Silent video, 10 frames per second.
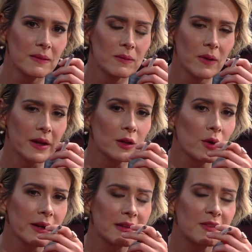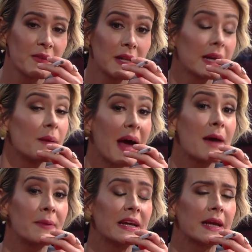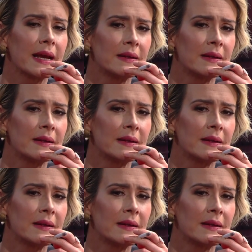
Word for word: What a glorious feeling. I'm happy again.